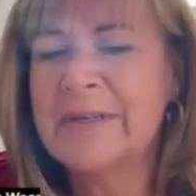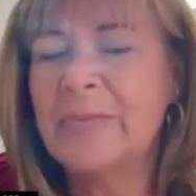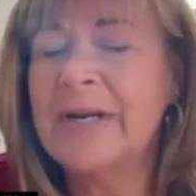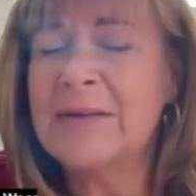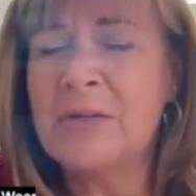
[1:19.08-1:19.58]

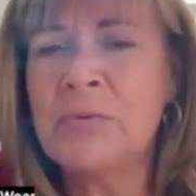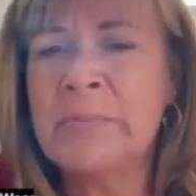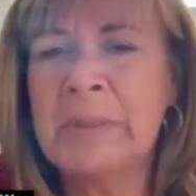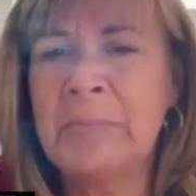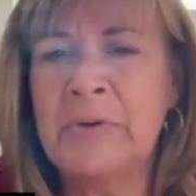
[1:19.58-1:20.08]
what I do
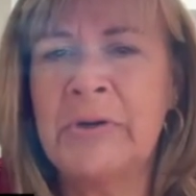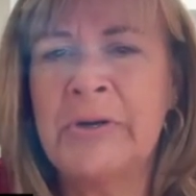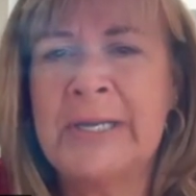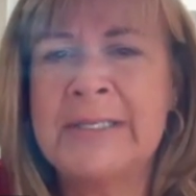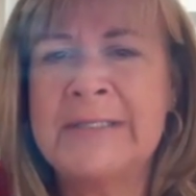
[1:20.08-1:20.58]

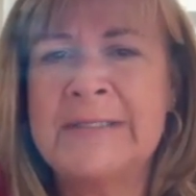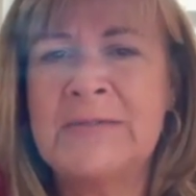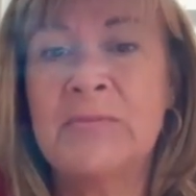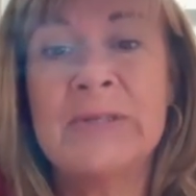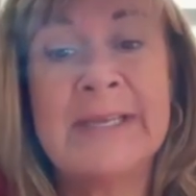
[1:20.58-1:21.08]
remember
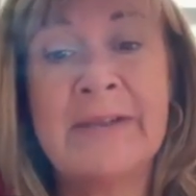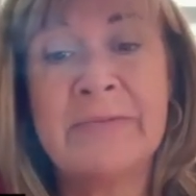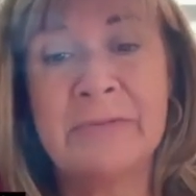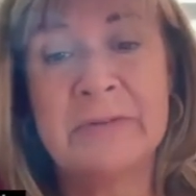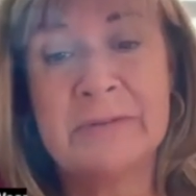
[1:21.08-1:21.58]
is
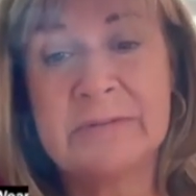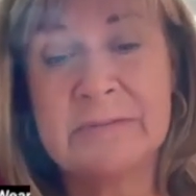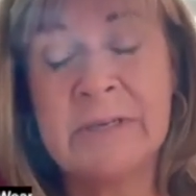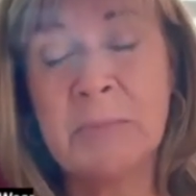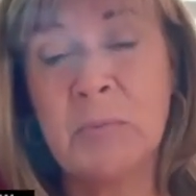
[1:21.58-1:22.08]
relief.
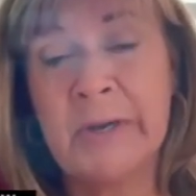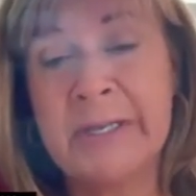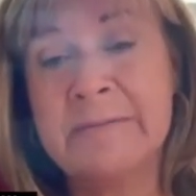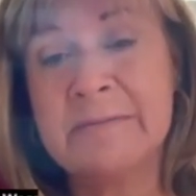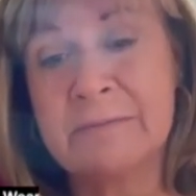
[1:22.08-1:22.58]
Number
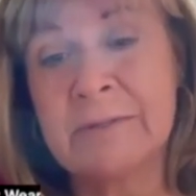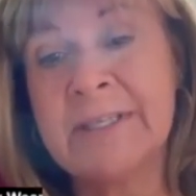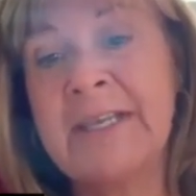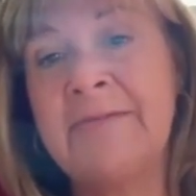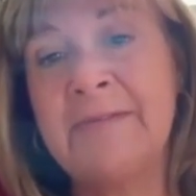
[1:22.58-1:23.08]
one,
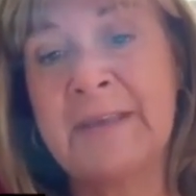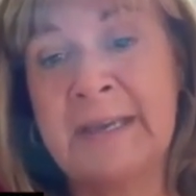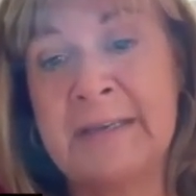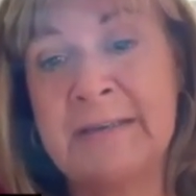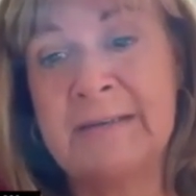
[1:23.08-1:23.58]
relief
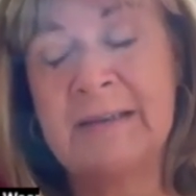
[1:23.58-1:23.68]
that